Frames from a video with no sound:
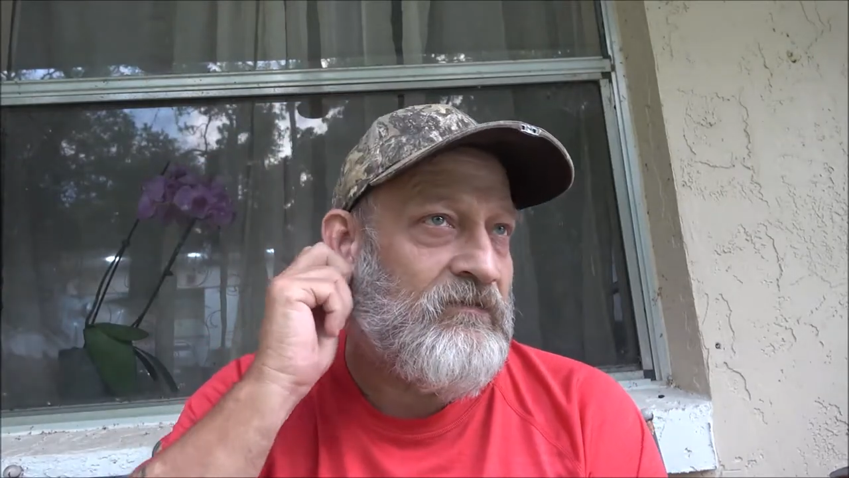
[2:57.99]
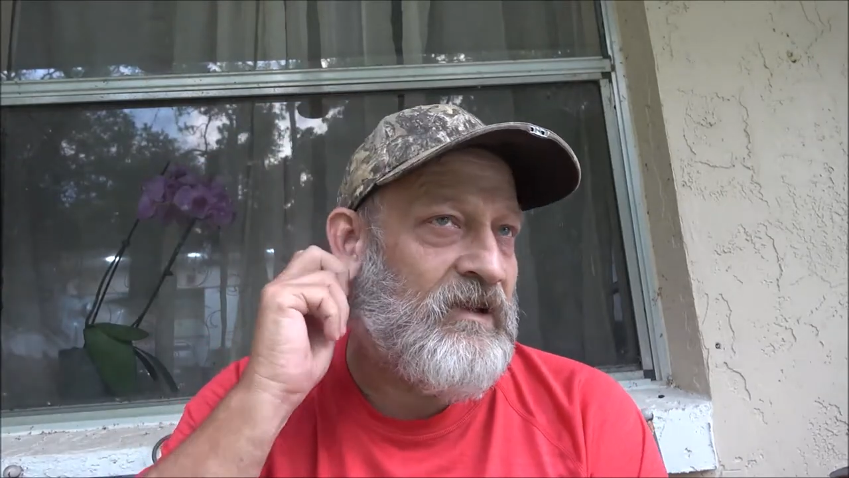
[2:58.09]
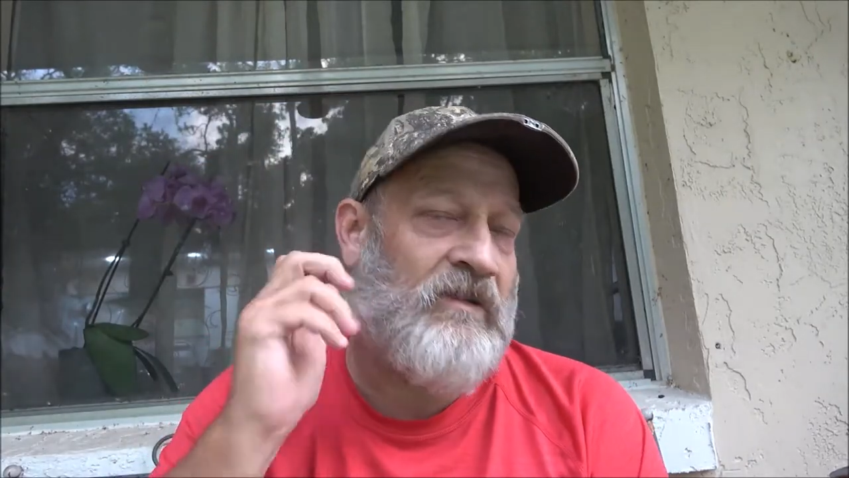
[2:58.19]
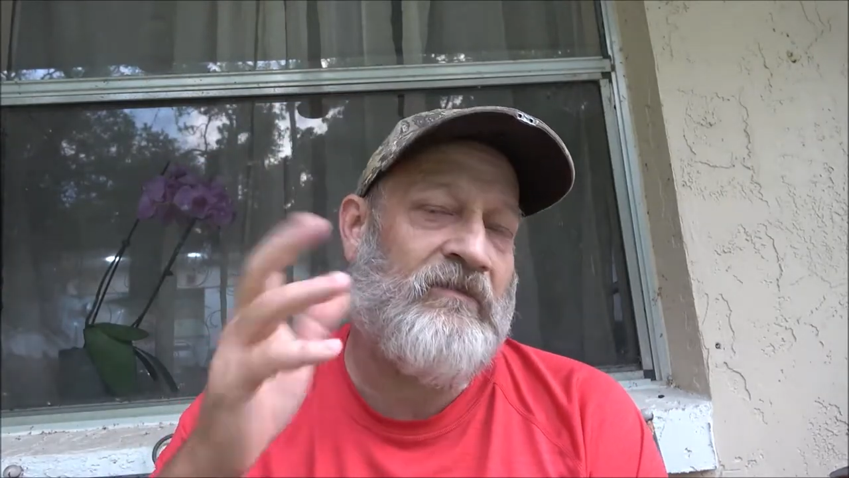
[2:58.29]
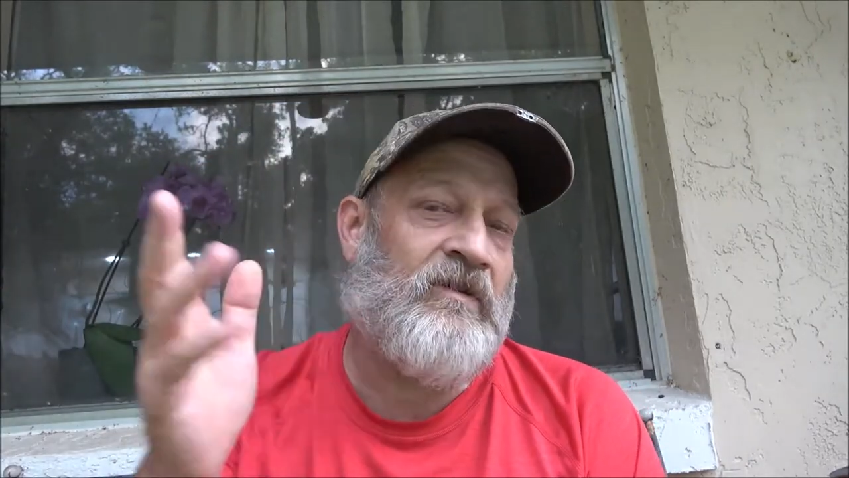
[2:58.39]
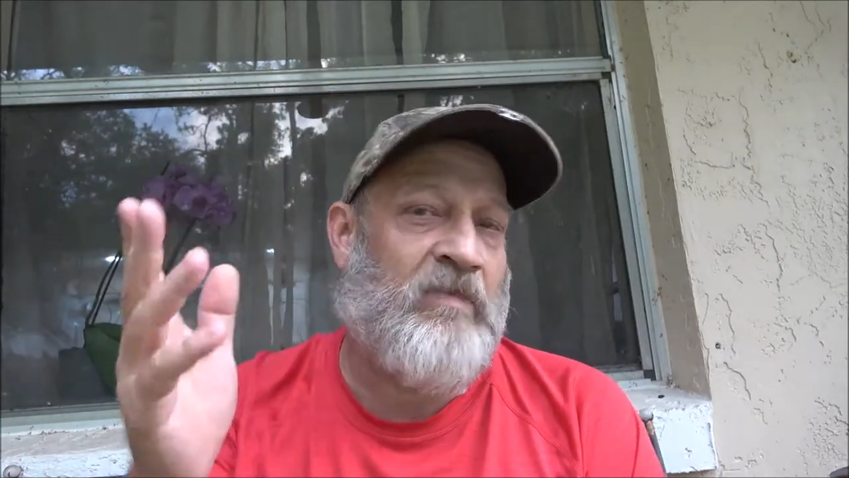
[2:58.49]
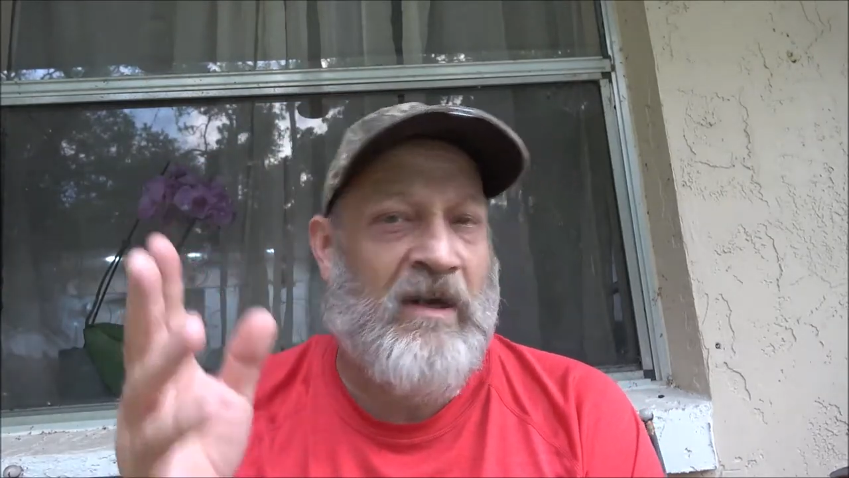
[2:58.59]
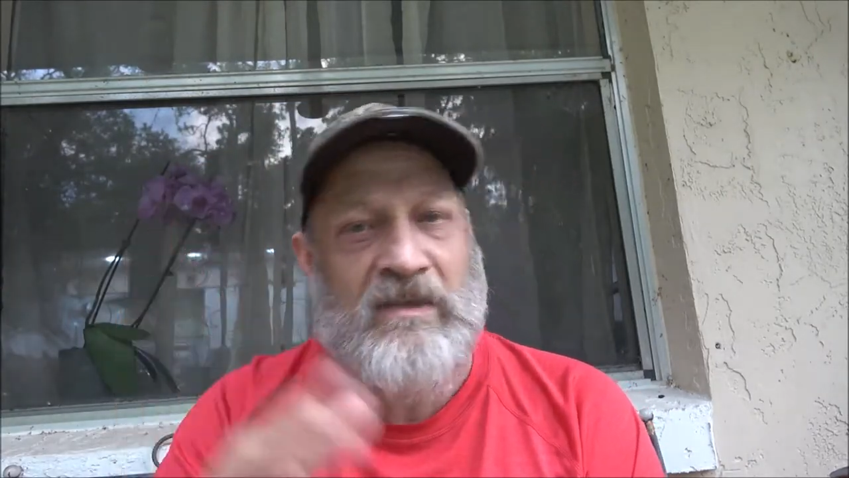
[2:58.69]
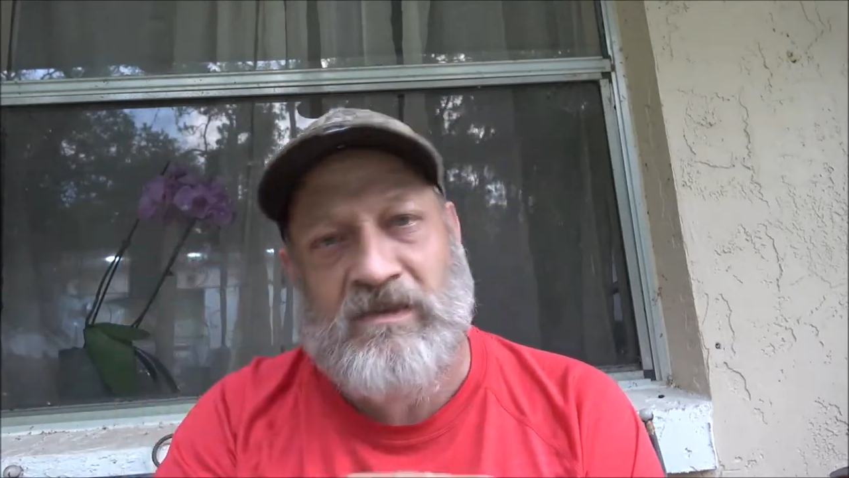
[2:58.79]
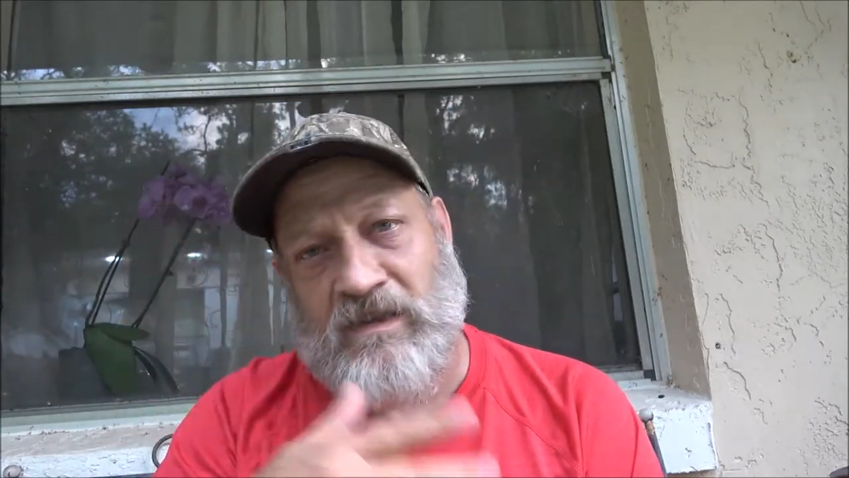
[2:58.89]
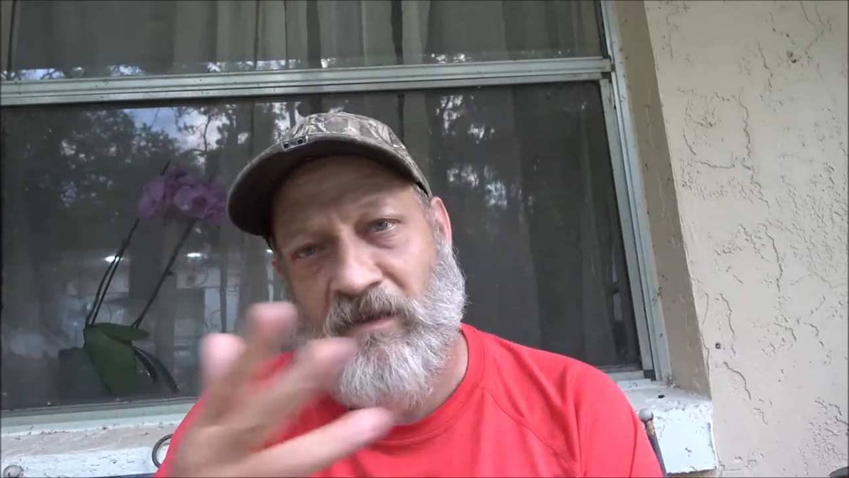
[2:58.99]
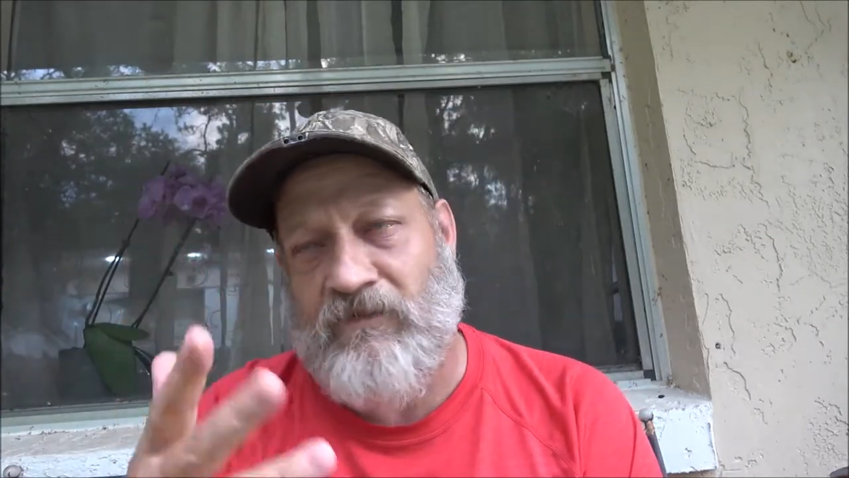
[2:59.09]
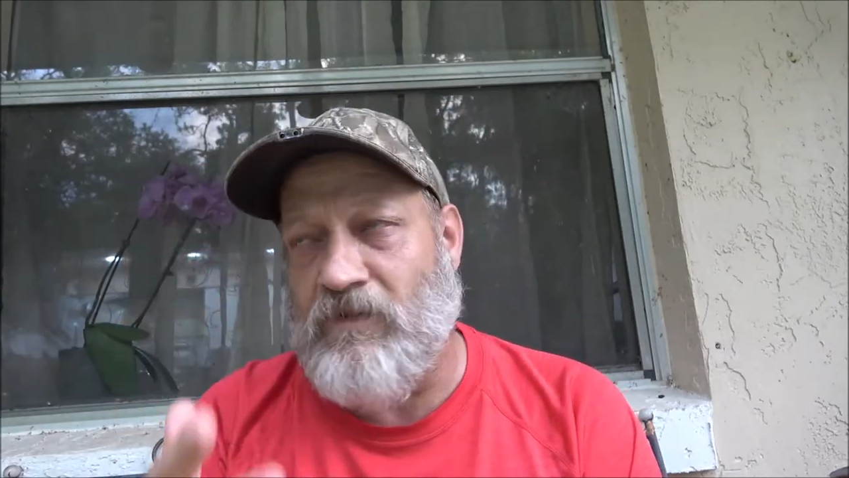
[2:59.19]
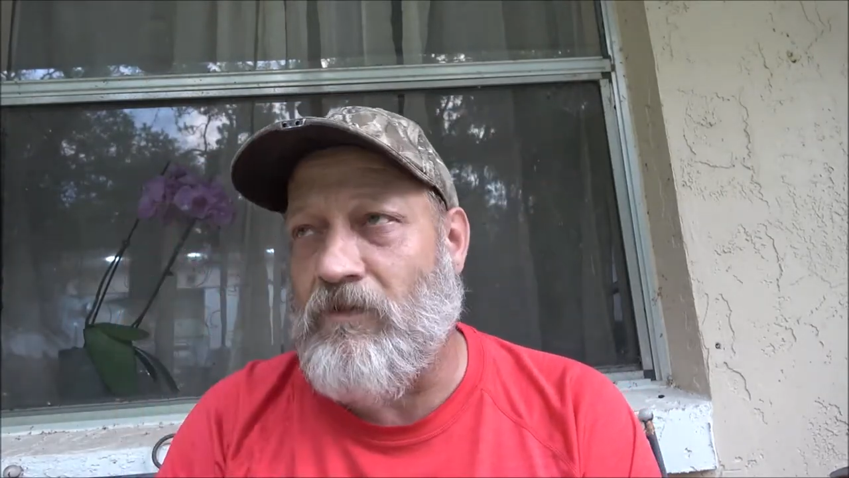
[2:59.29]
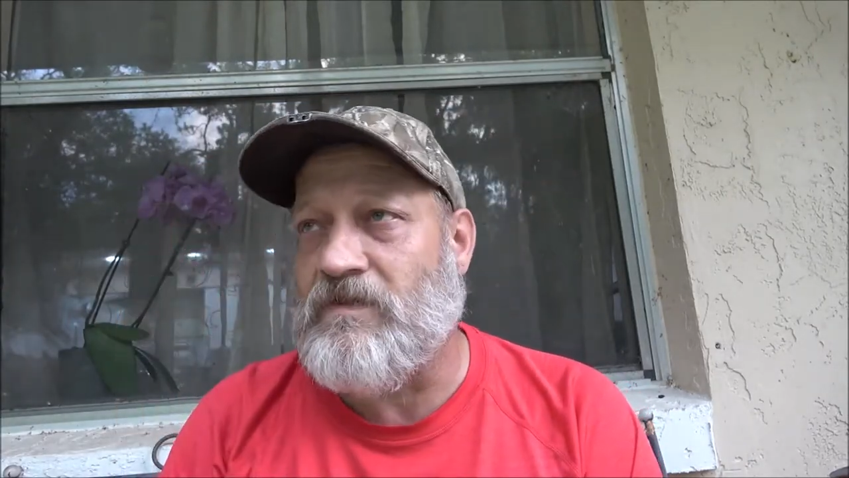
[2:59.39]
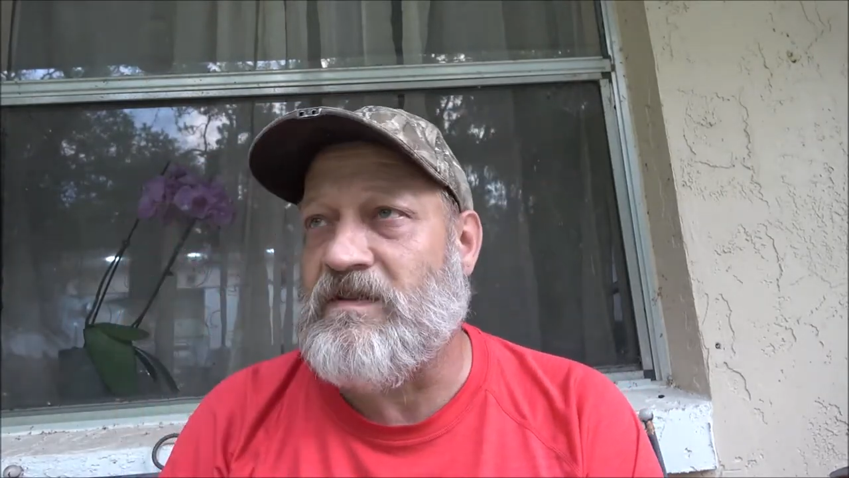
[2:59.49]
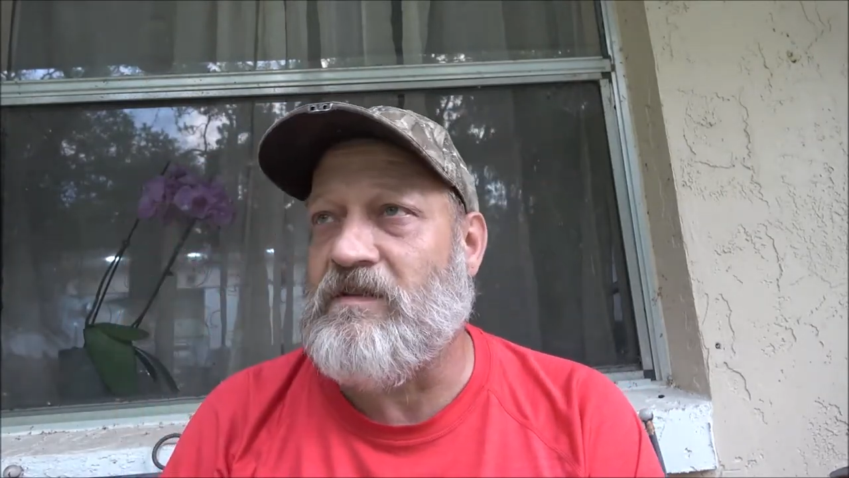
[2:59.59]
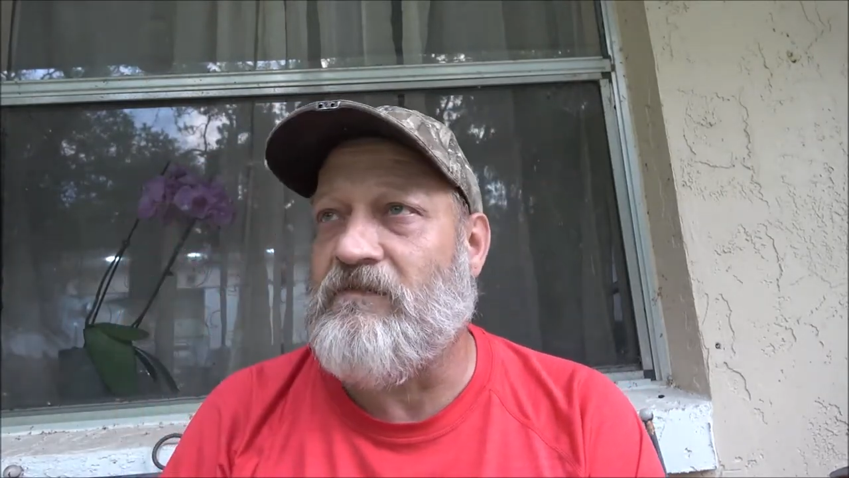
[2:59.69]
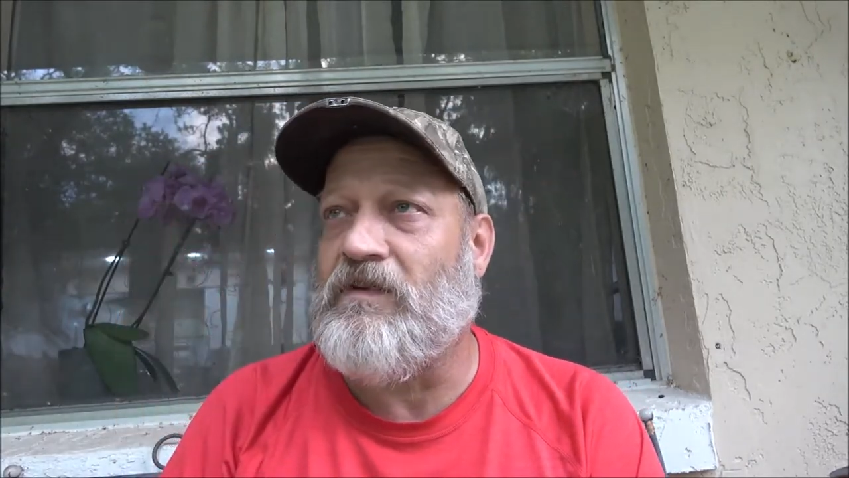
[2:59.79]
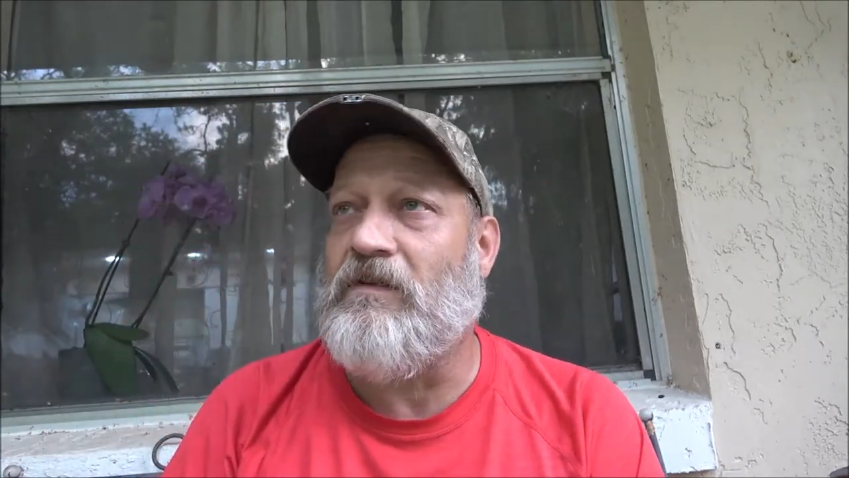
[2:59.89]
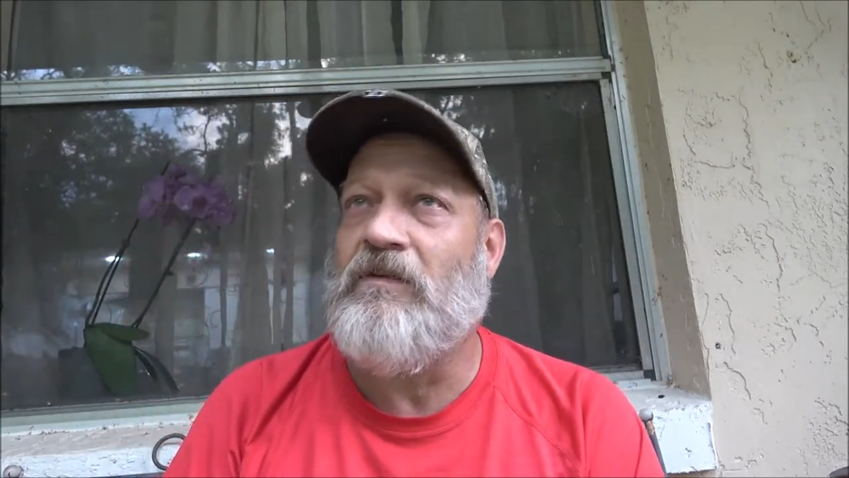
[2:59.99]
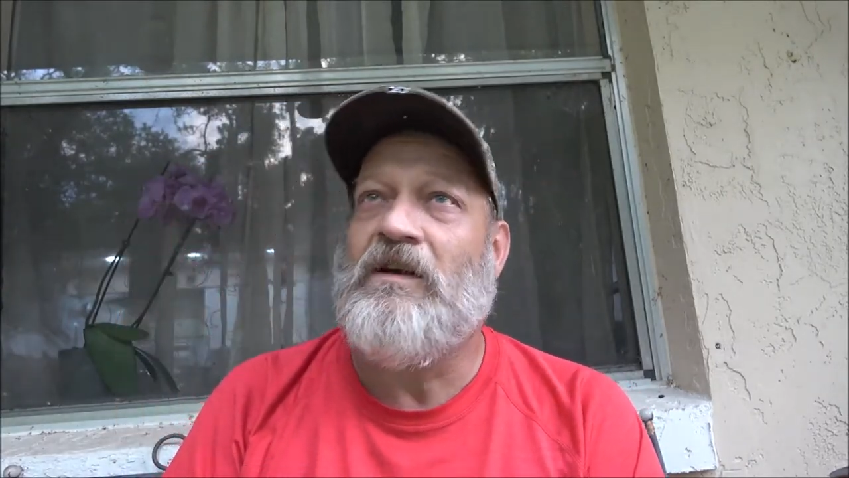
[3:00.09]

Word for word: you know, new patient, you got to fill all this stuff out.